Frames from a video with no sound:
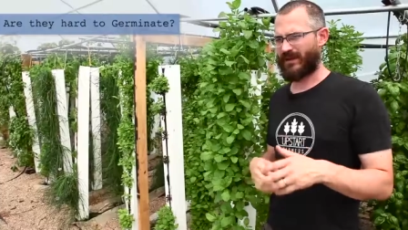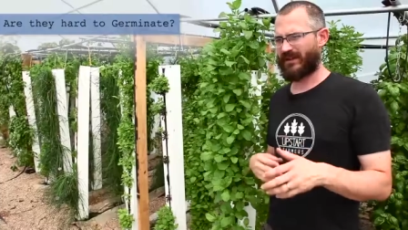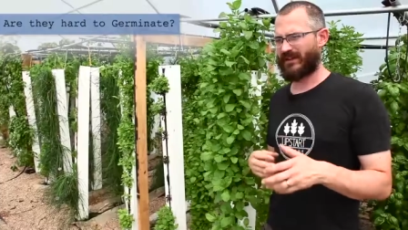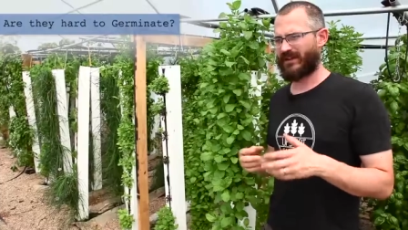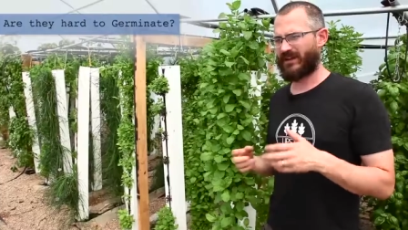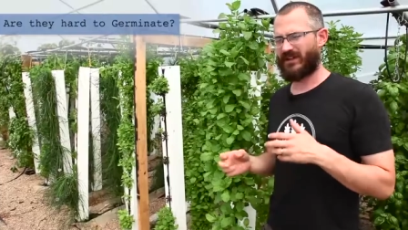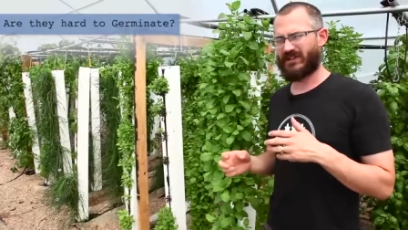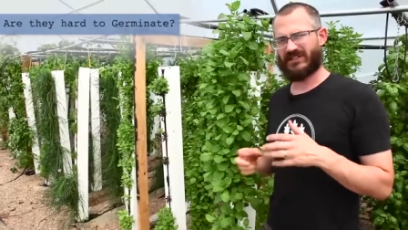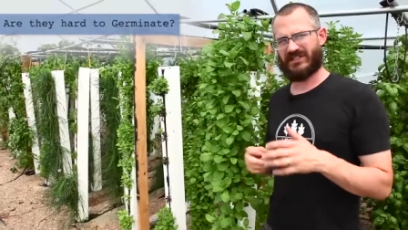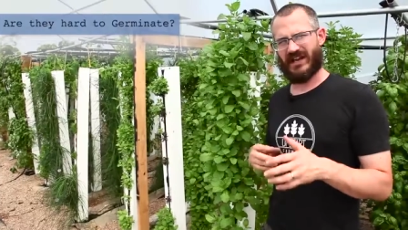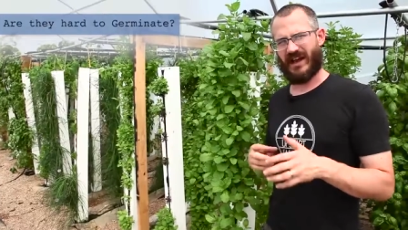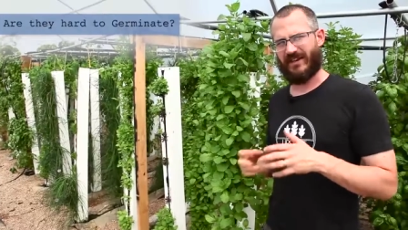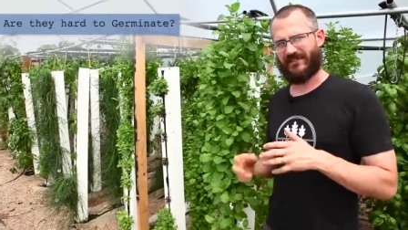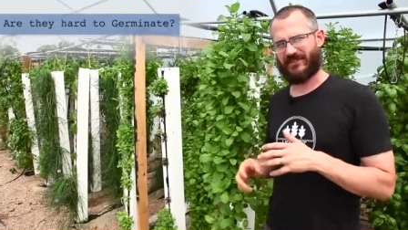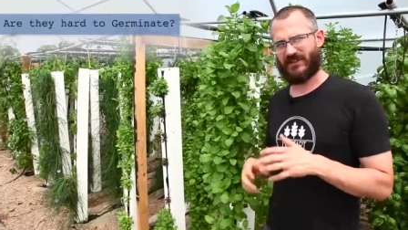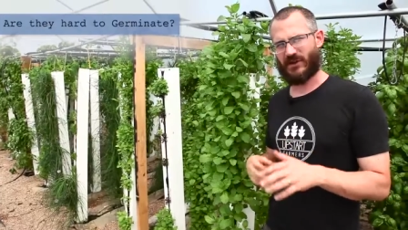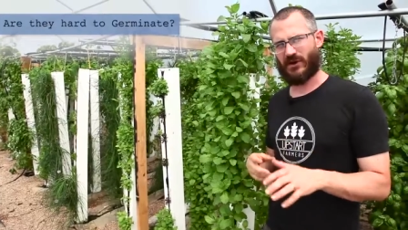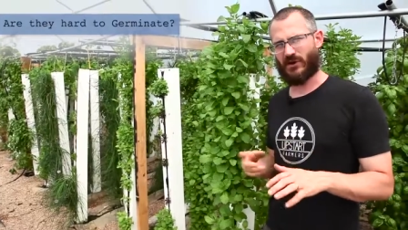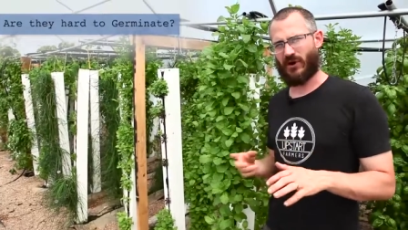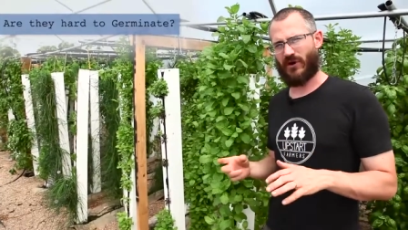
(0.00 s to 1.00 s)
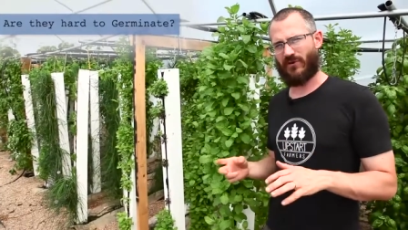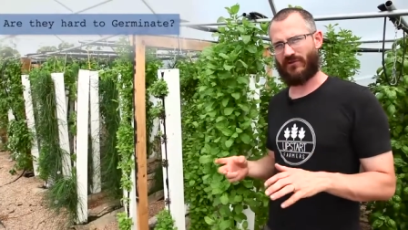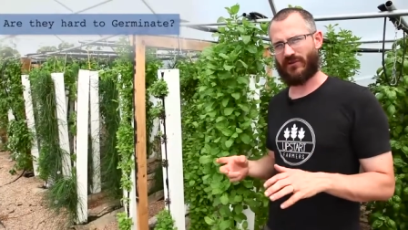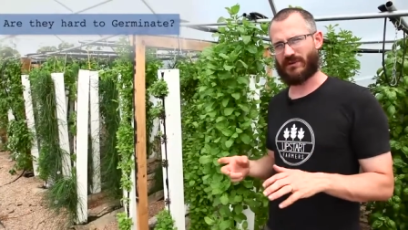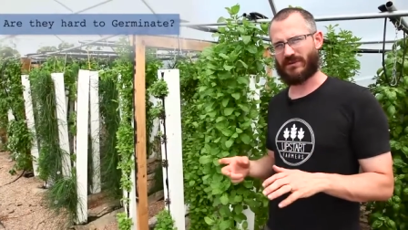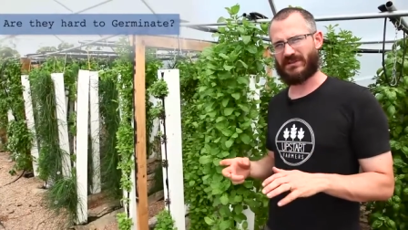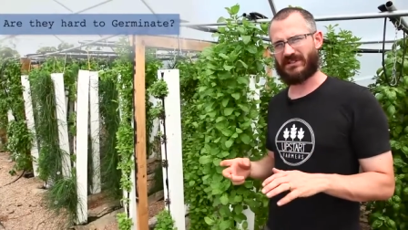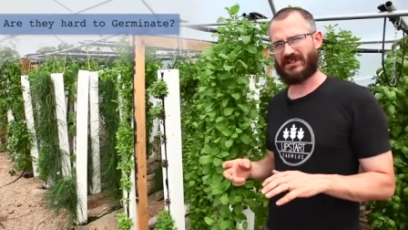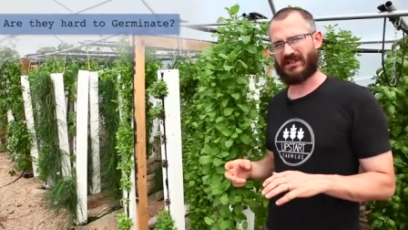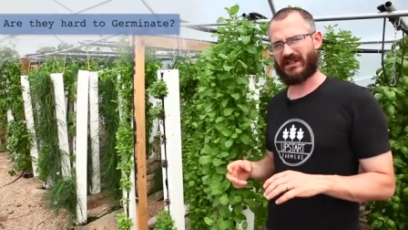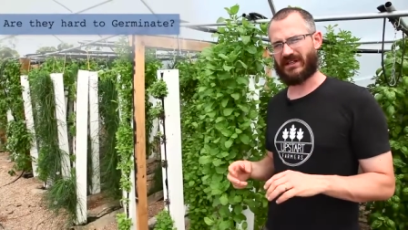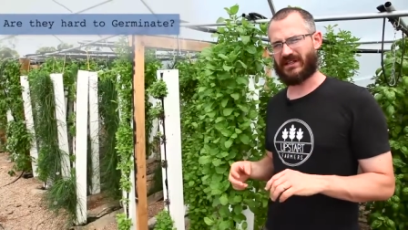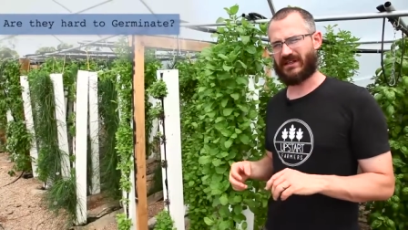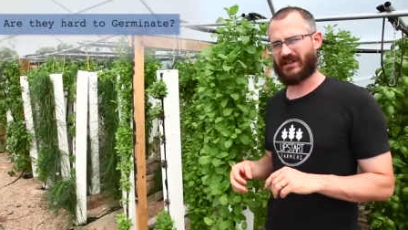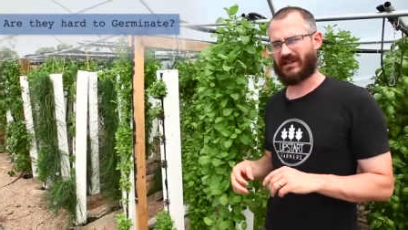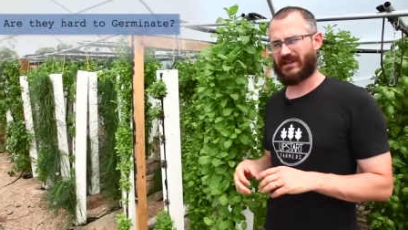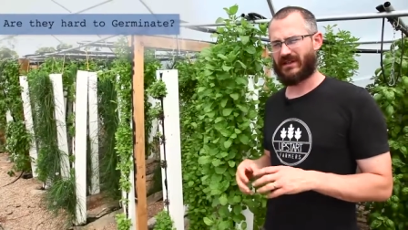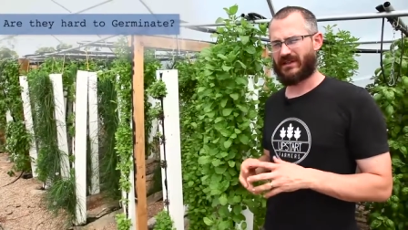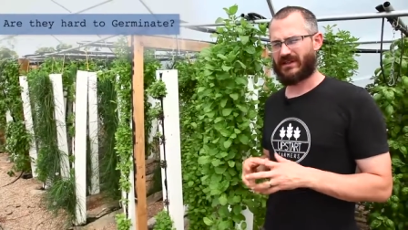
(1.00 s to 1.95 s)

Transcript: be a little tough to grow from seed.